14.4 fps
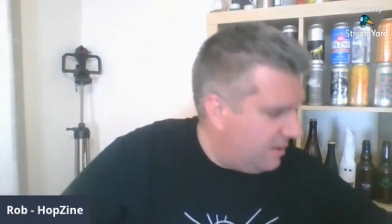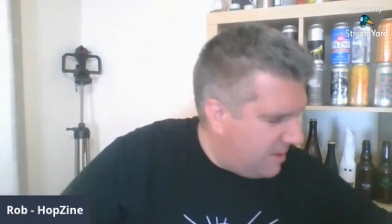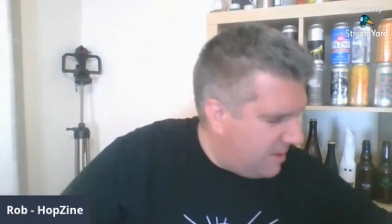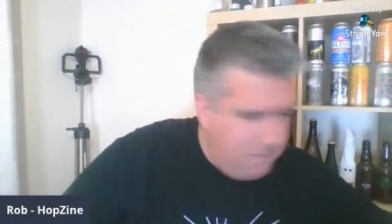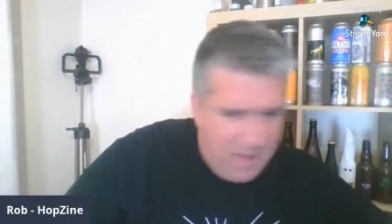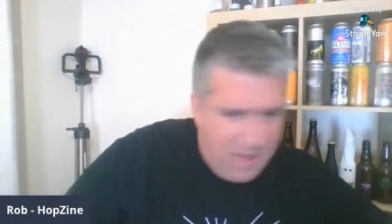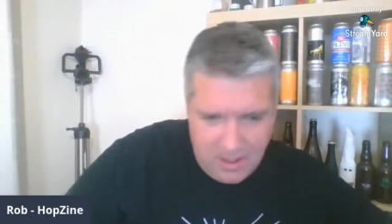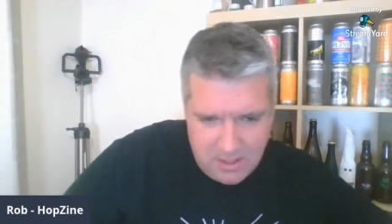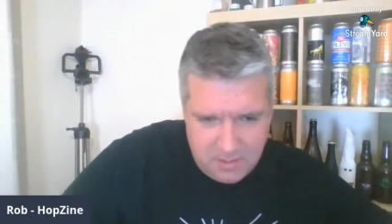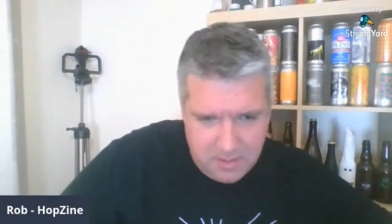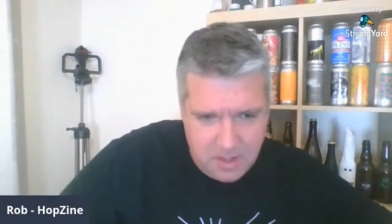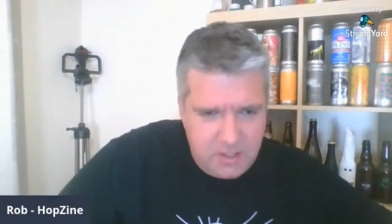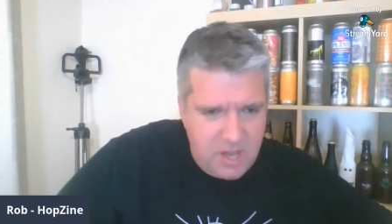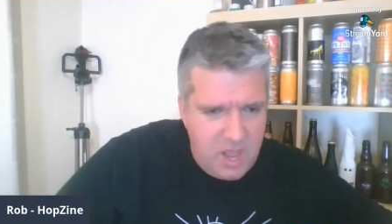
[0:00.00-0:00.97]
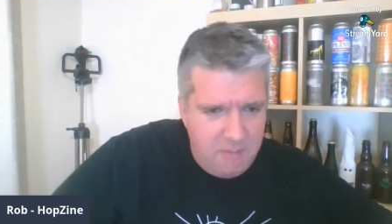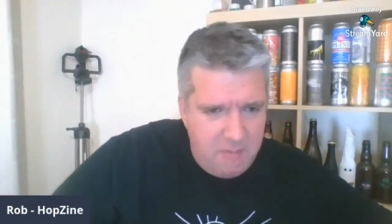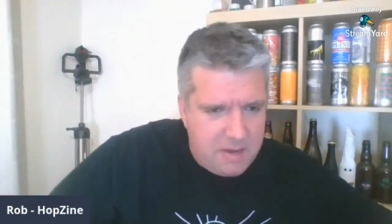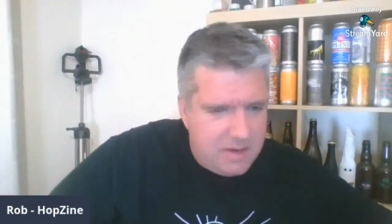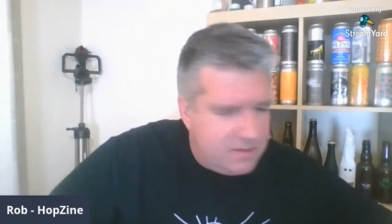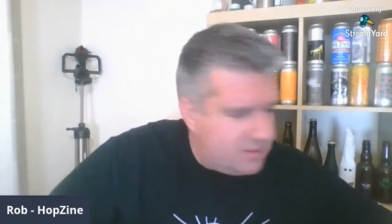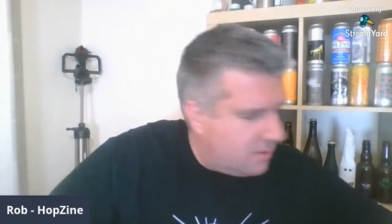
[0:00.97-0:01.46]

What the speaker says: Is it Belgium or German or